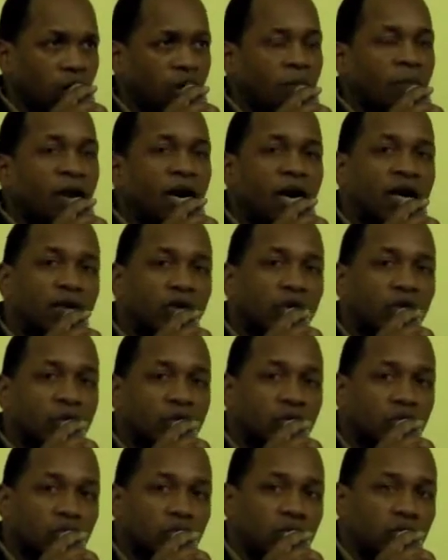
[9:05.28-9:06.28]
a
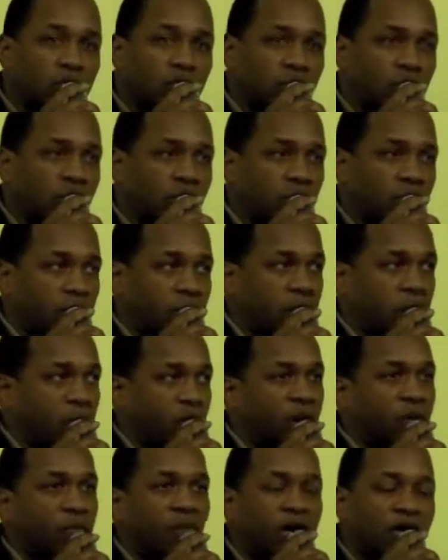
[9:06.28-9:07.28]
model.
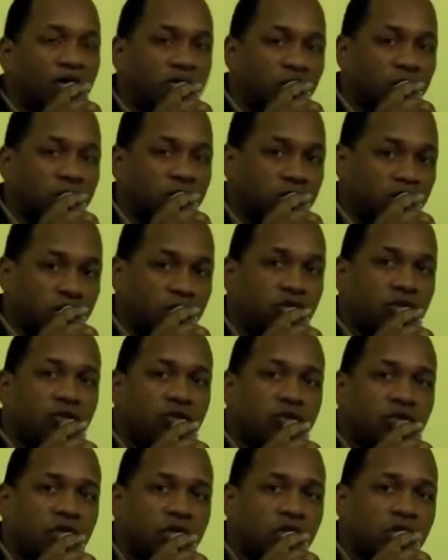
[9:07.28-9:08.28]
My model was
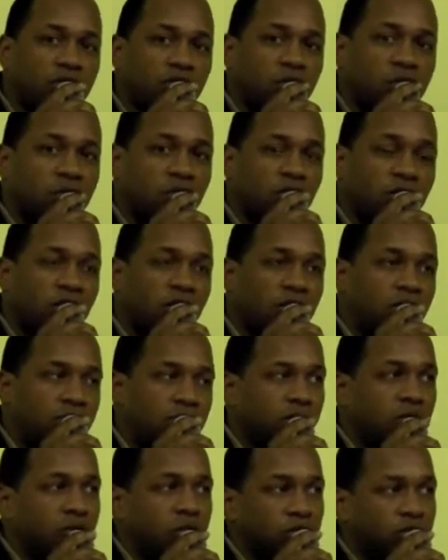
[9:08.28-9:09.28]
teachers teach,
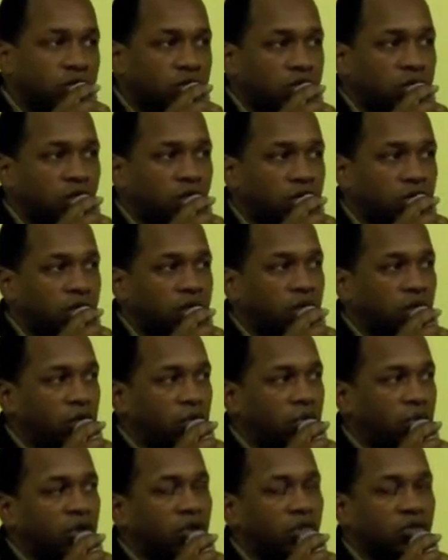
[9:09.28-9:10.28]
students study,
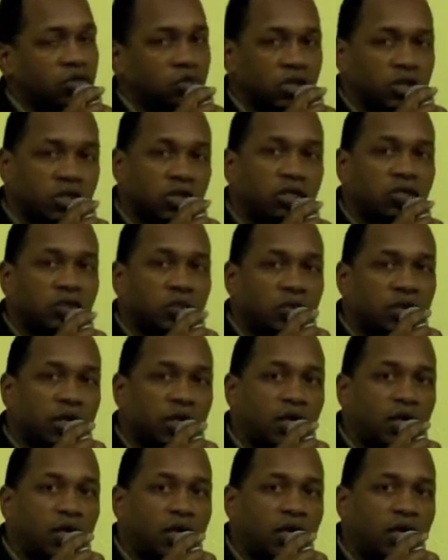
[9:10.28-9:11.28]
and parents
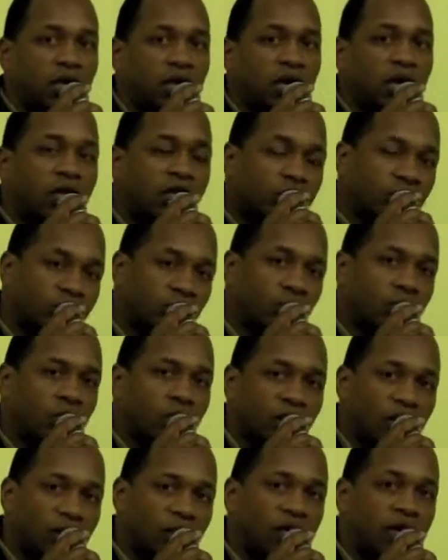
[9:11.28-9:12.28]
participate. And that's
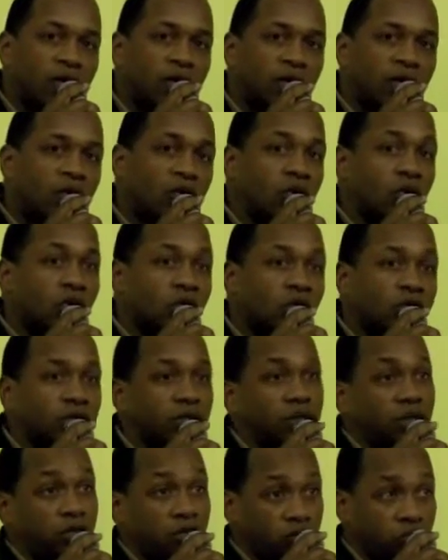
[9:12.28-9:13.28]
what my main goal
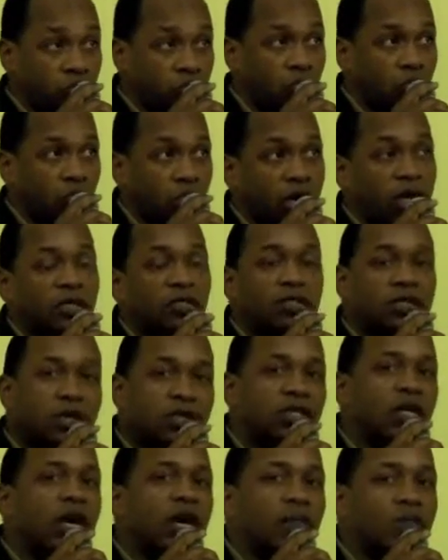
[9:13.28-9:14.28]
is. And the school
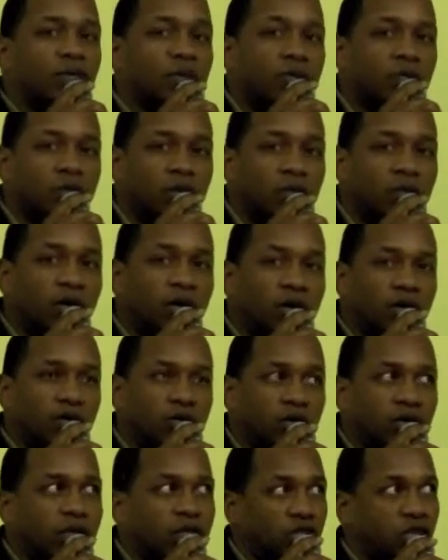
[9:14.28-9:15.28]
actually adopted my
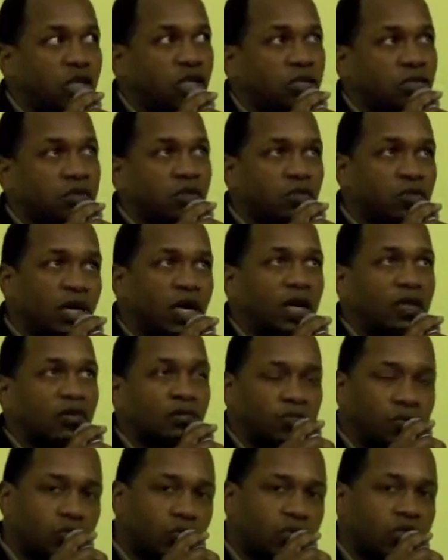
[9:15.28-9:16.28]
model. They changed the
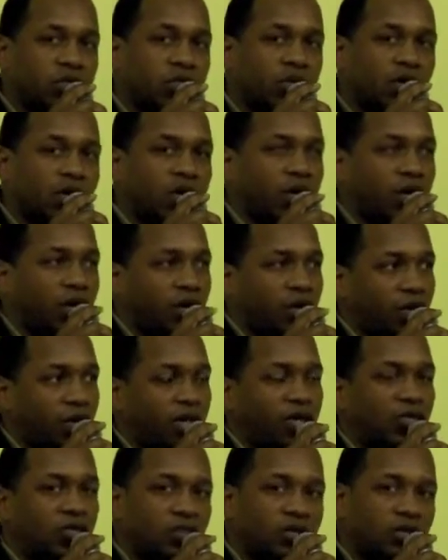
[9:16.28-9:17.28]
model from which they had
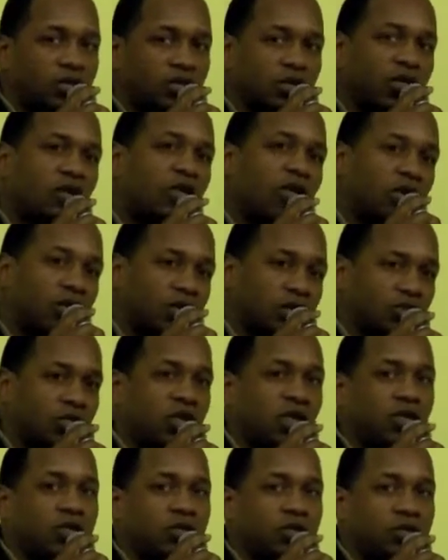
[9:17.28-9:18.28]
last year and
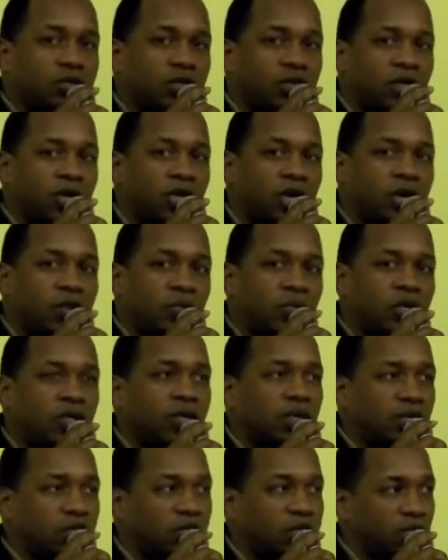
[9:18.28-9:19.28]
changed it to that
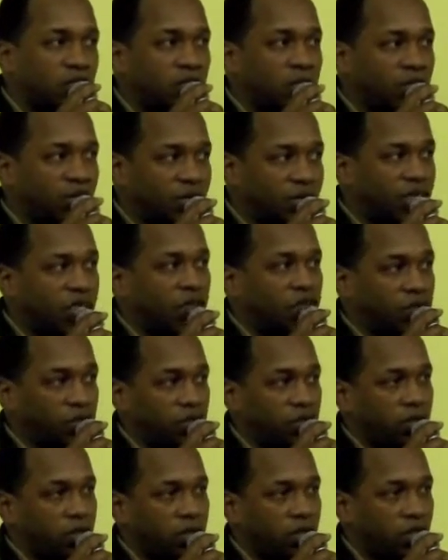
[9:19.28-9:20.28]
because they believe
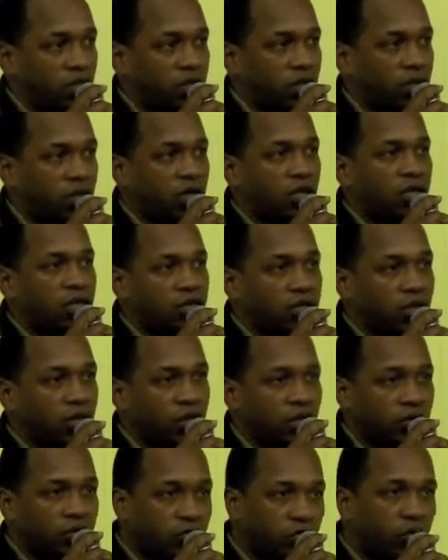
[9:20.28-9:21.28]
in that, is
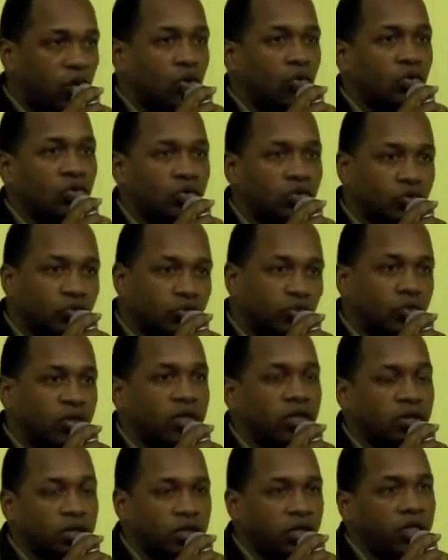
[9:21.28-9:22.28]
that those
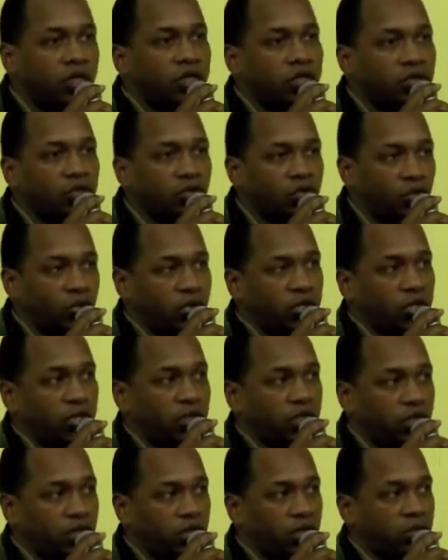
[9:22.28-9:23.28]
three things are what
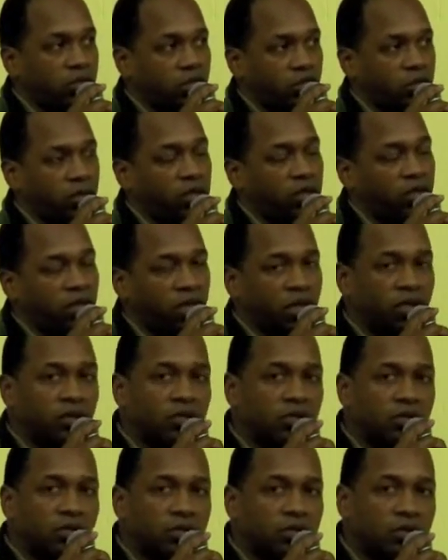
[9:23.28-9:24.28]
needs to make an
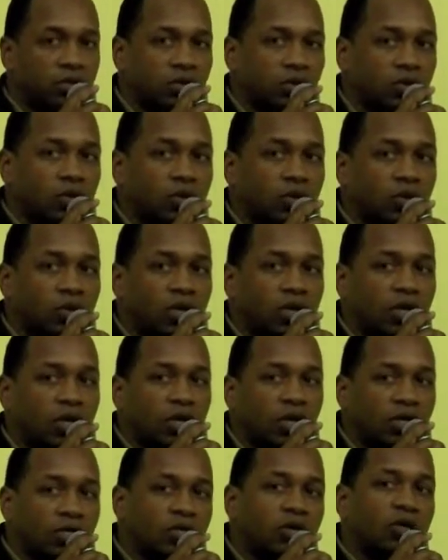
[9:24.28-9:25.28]
excellent school.
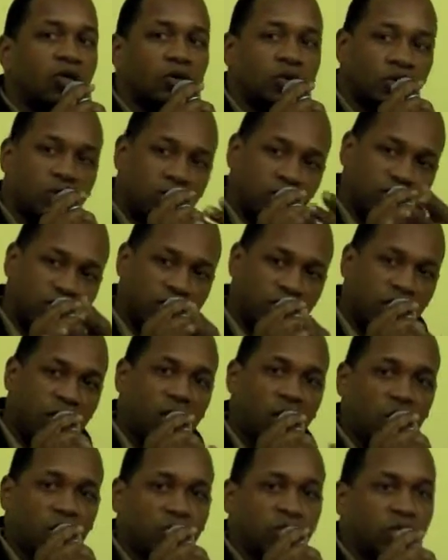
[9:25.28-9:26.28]
So
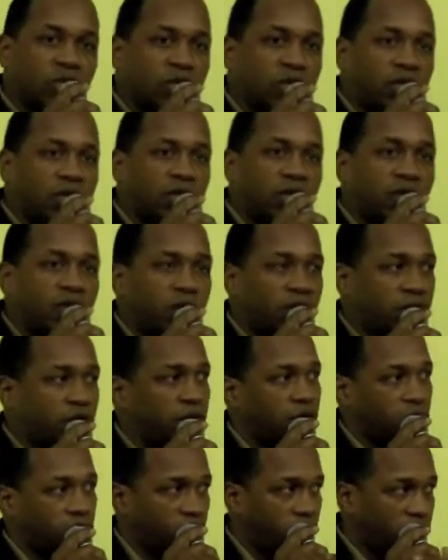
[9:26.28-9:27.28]
examples like that,
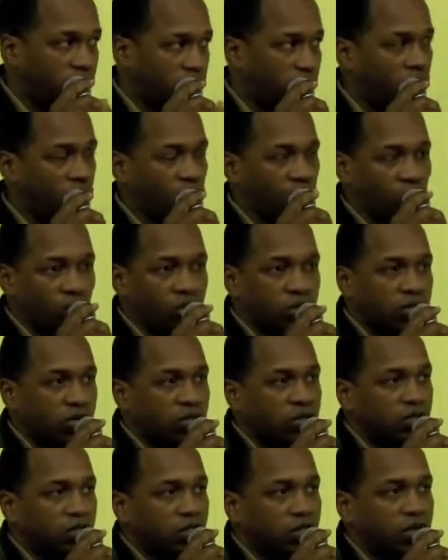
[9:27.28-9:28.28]
people
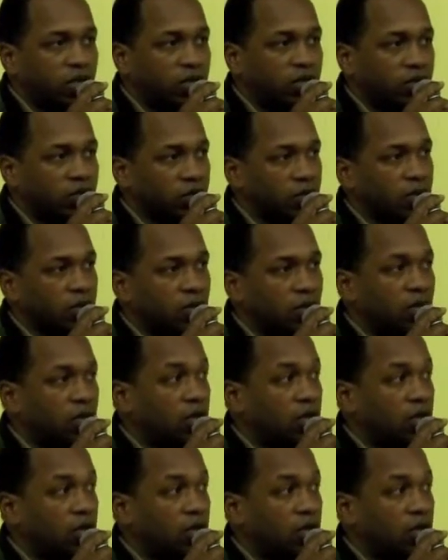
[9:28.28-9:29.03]
working together,